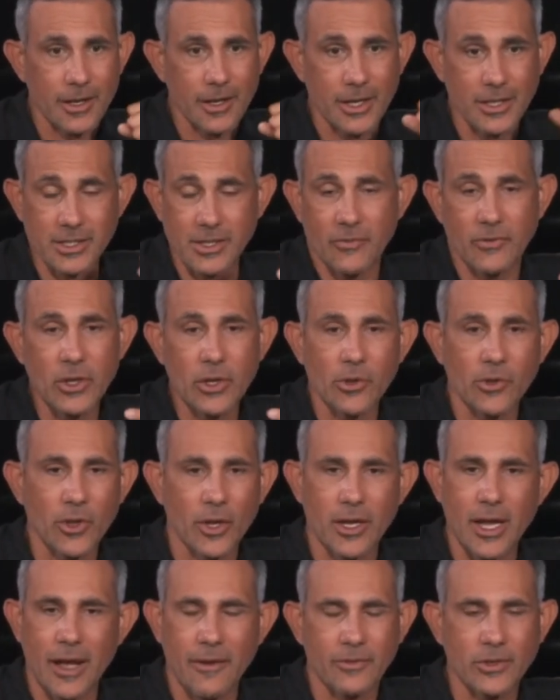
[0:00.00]
Because if you don't
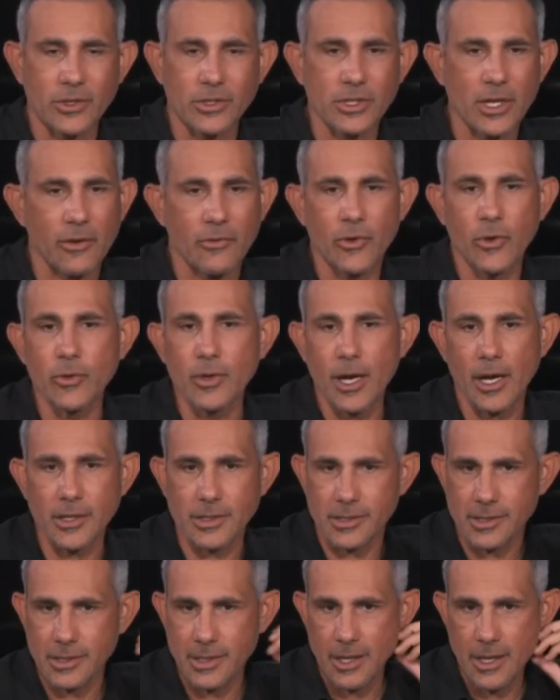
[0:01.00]
look after yourself, who
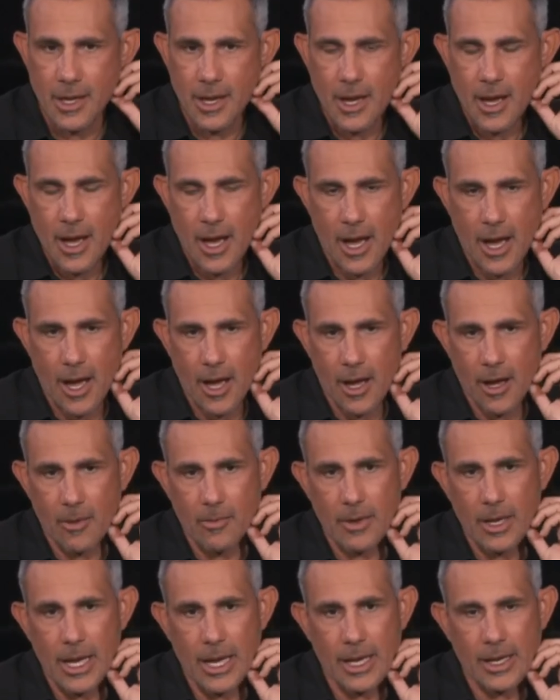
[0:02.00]
does?
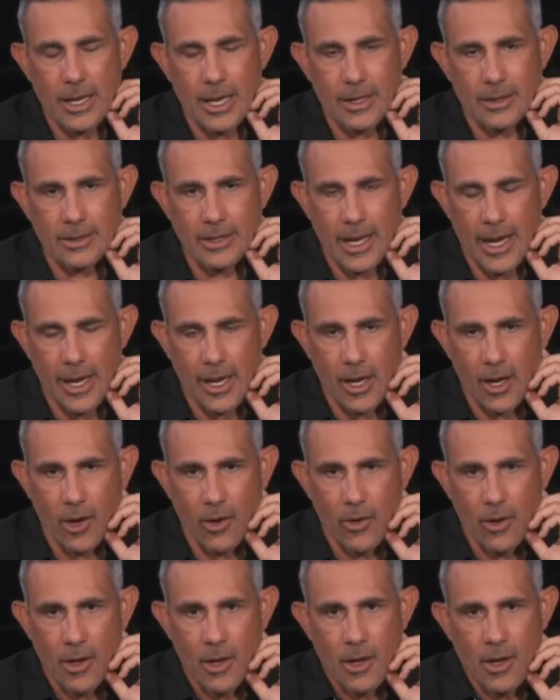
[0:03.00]
And Diego,